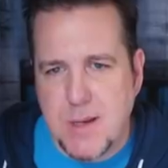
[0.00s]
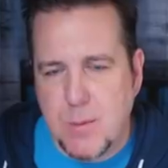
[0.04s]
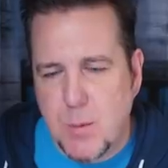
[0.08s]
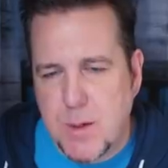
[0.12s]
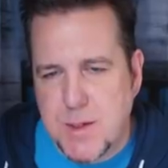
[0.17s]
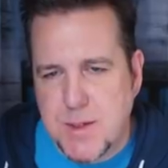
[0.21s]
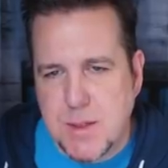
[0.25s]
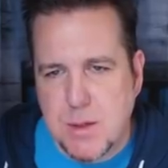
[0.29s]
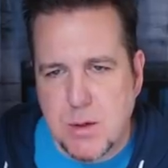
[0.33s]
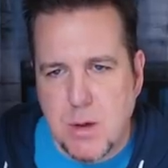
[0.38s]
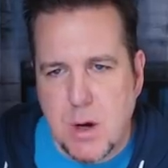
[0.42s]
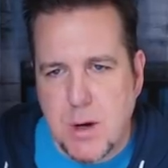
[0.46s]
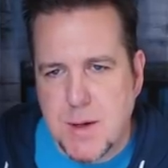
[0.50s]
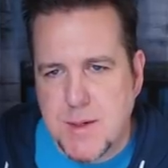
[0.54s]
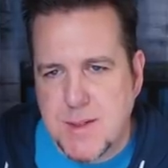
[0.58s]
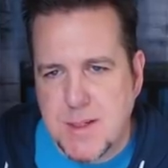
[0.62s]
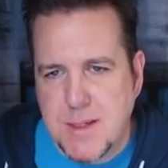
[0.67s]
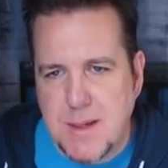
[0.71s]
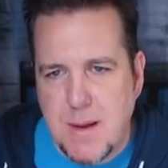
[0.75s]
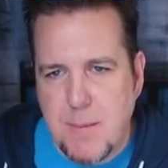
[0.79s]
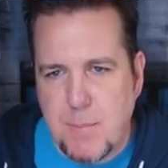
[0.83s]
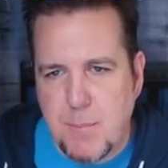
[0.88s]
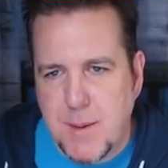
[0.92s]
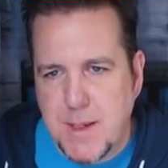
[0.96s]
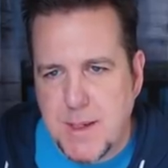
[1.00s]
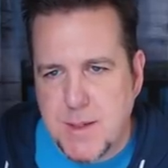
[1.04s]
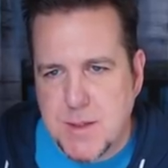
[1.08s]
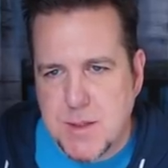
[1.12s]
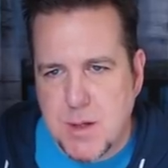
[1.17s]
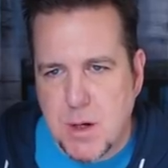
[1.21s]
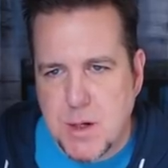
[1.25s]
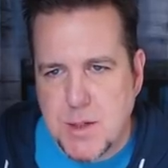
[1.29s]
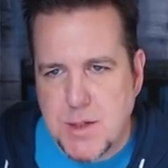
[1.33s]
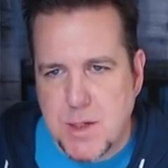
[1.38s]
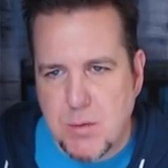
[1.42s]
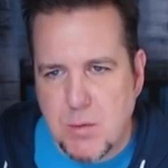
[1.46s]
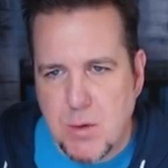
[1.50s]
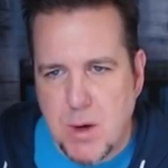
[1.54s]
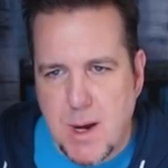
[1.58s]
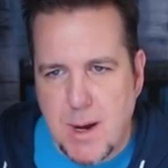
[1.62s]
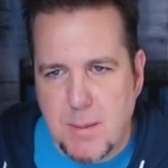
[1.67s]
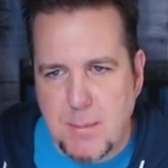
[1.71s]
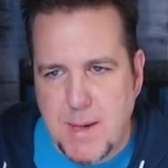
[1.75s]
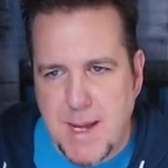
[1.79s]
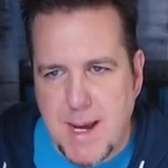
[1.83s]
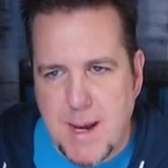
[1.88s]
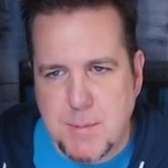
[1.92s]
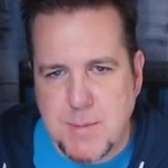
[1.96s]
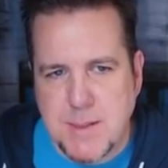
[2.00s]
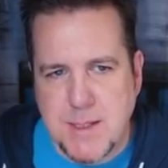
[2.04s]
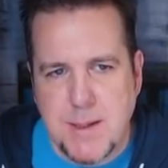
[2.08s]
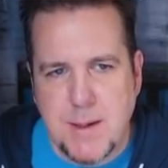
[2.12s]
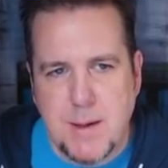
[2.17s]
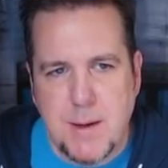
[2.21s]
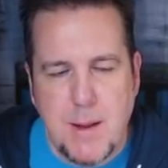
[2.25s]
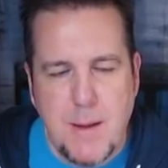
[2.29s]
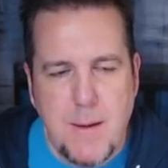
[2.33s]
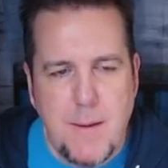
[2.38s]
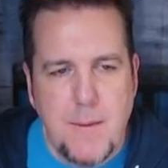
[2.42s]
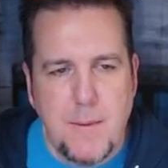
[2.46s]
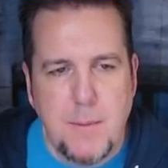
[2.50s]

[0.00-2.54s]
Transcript: Whistler R C M P Sergeant Rob Knapton.